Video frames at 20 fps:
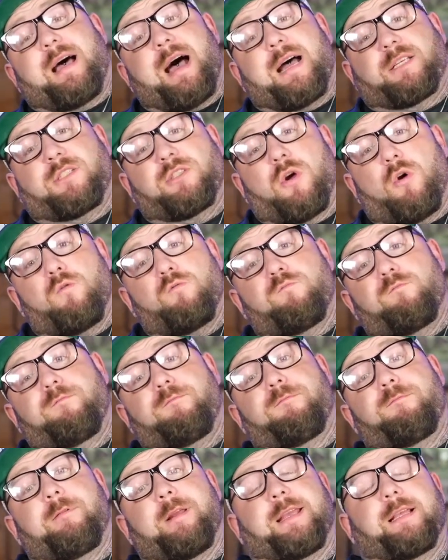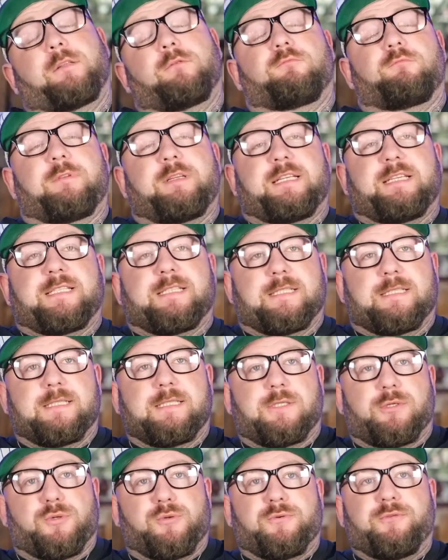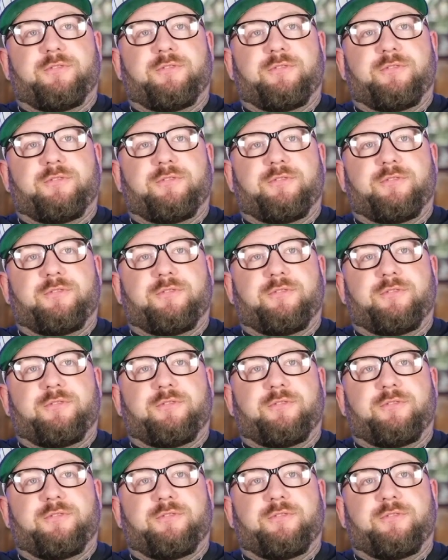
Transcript: I had no real reason to